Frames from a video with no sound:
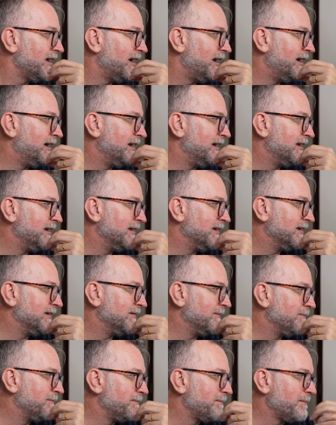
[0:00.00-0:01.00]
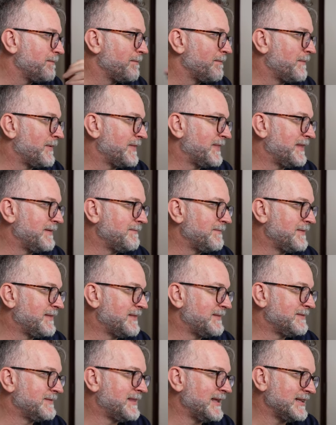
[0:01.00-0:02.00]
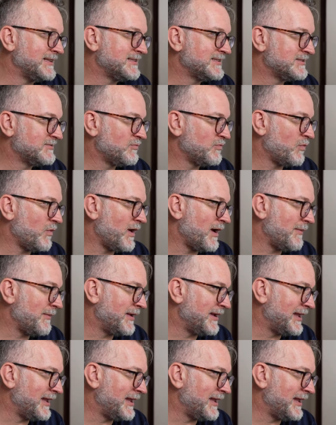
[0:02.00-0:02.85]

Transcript: But that's why my